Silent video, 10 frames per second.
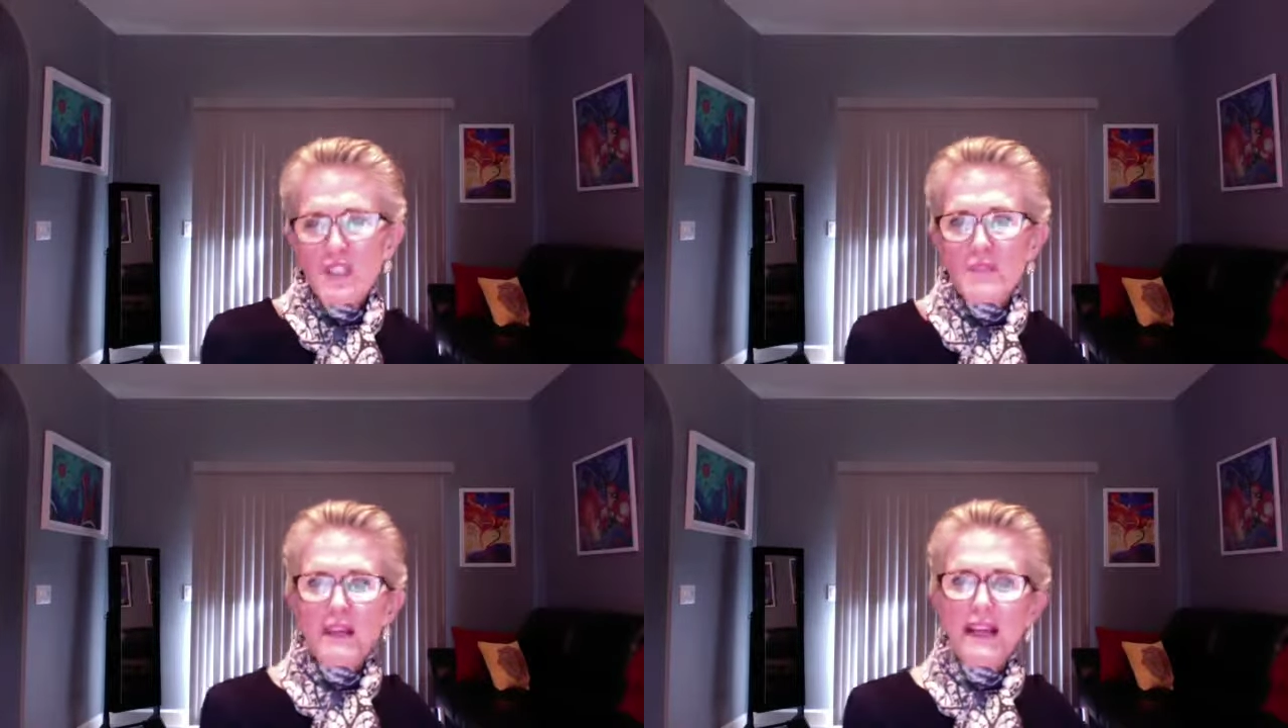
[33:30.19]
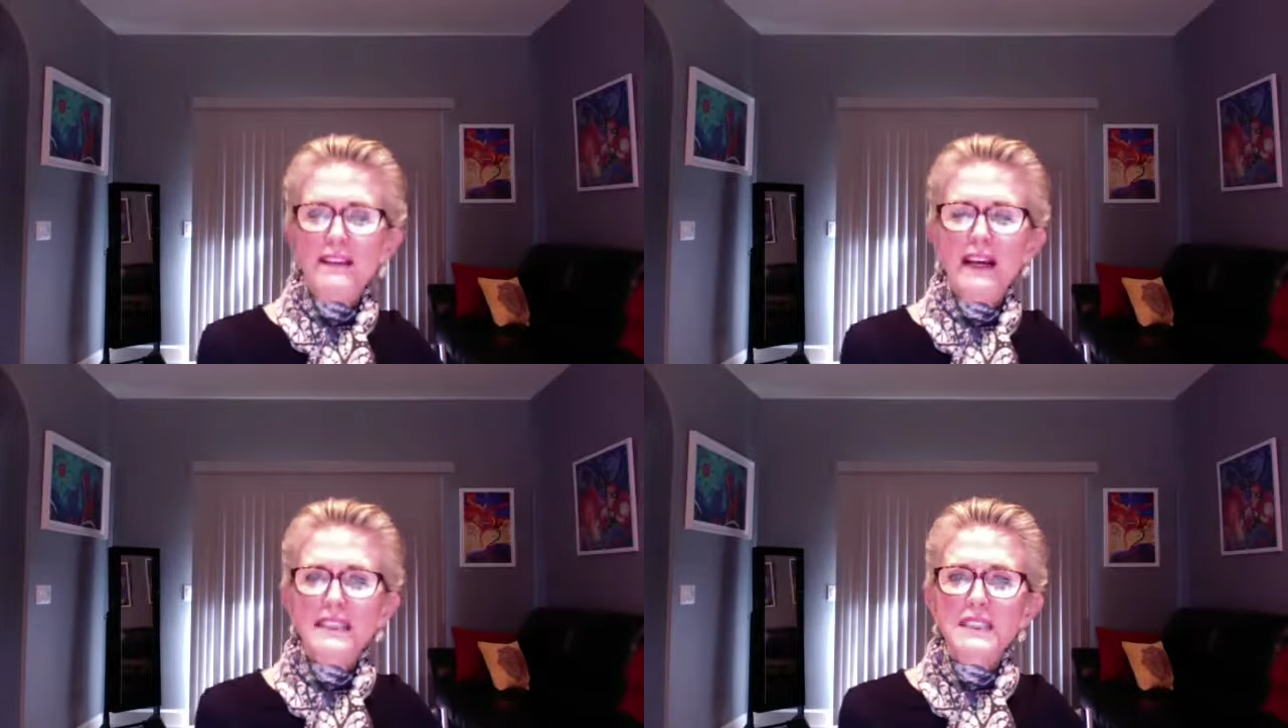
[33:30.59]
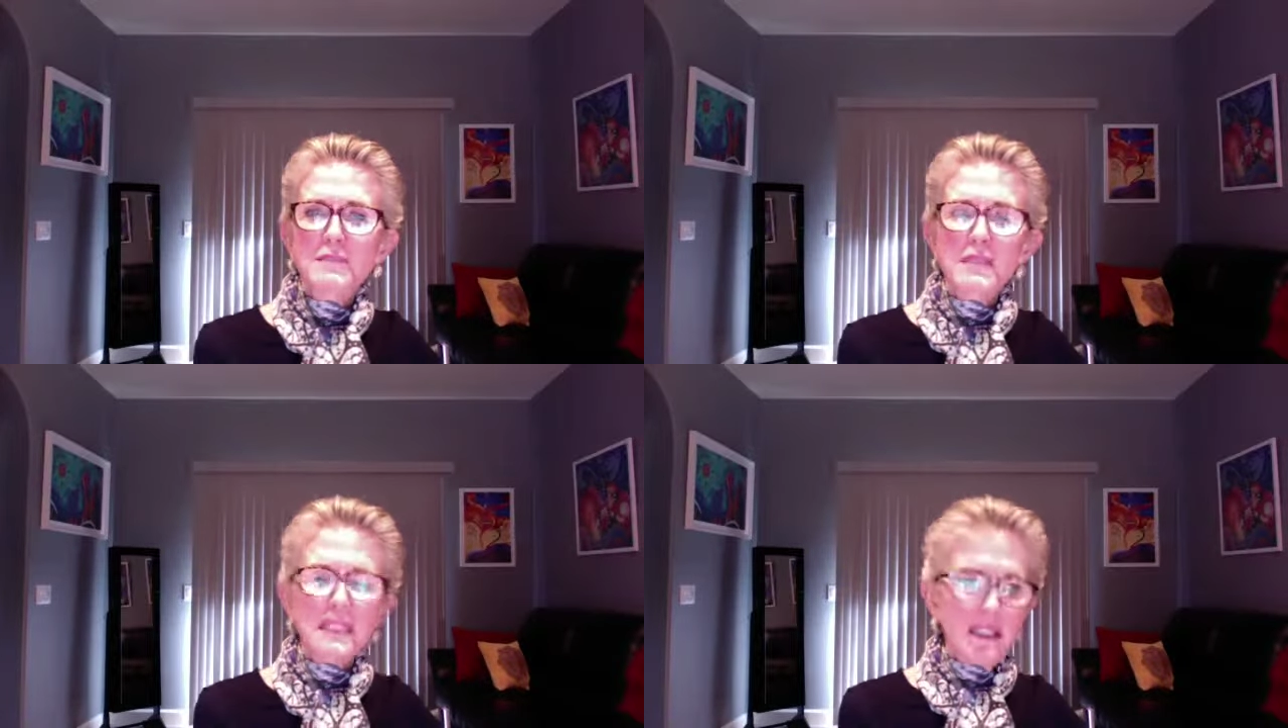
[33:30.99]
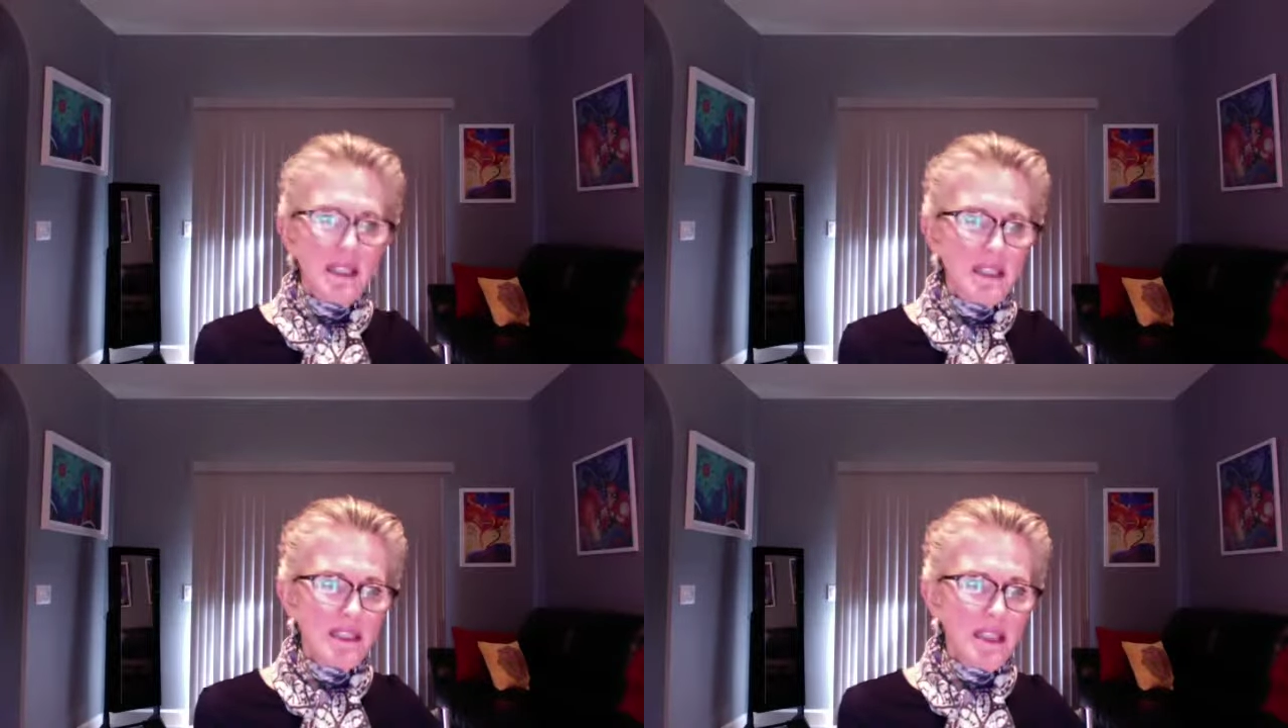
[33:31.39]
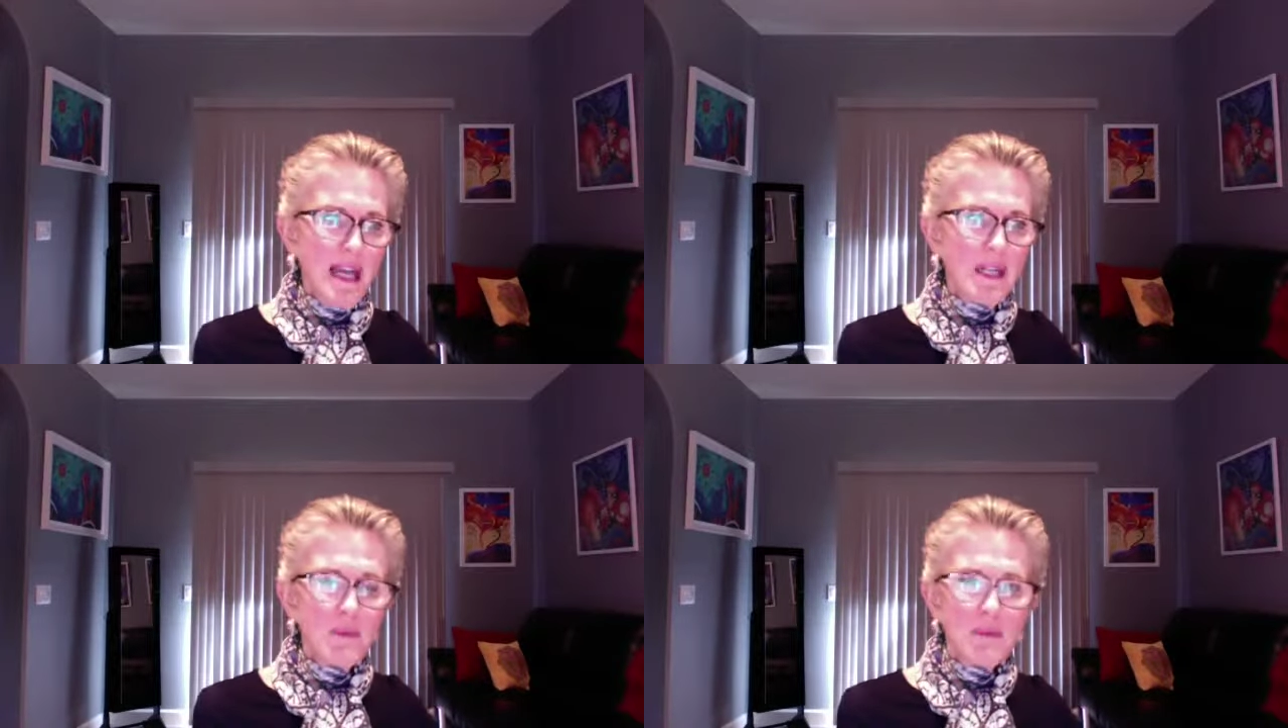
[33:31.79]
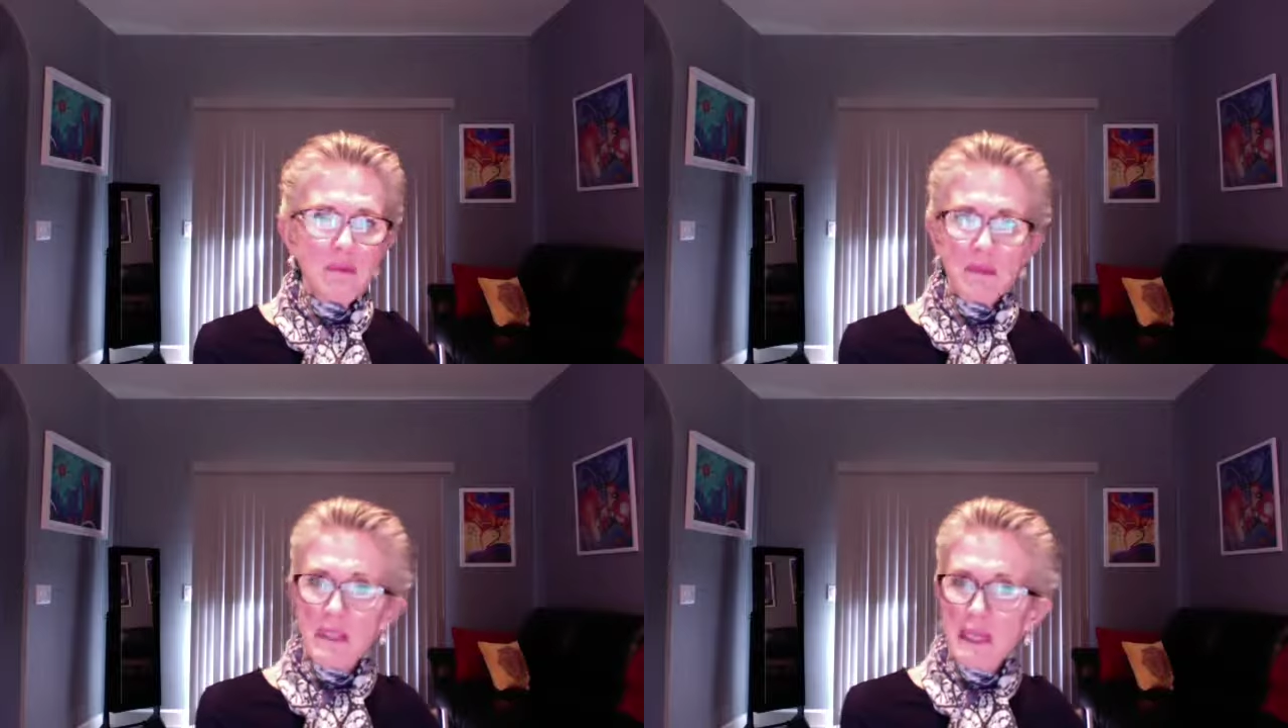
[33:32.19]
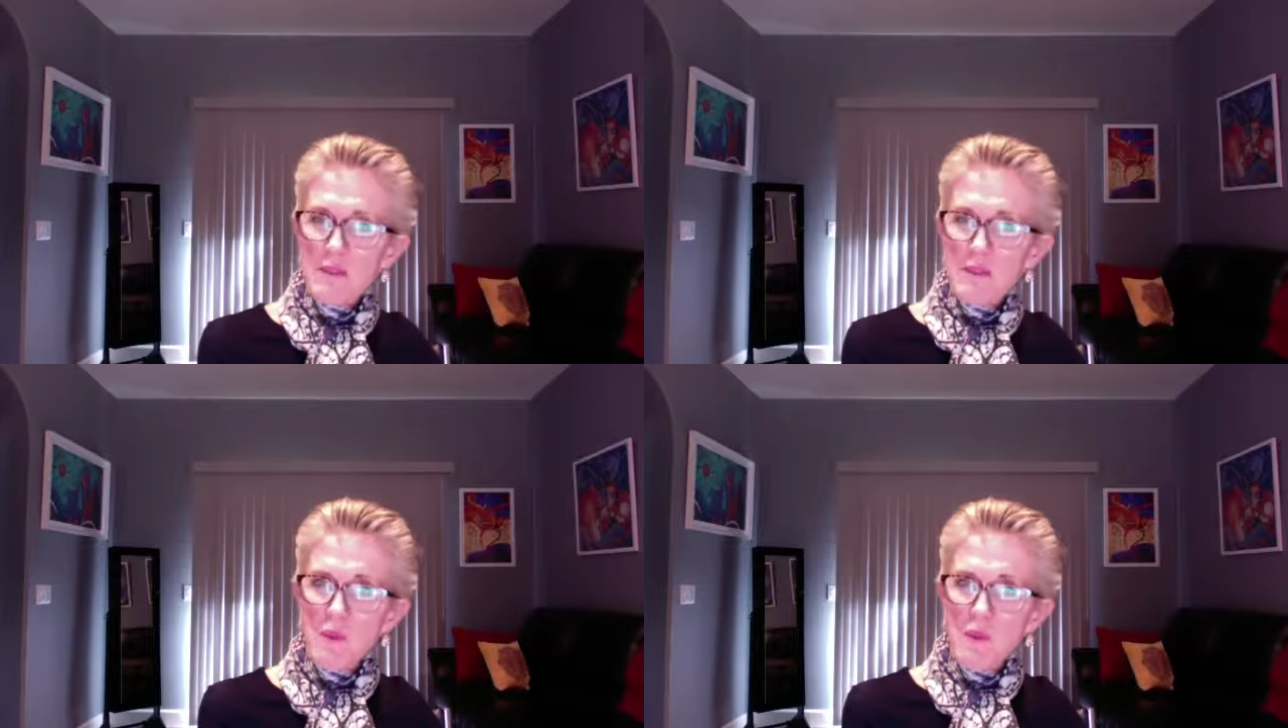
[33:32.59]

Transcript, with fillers: but I liked it because I don't remember names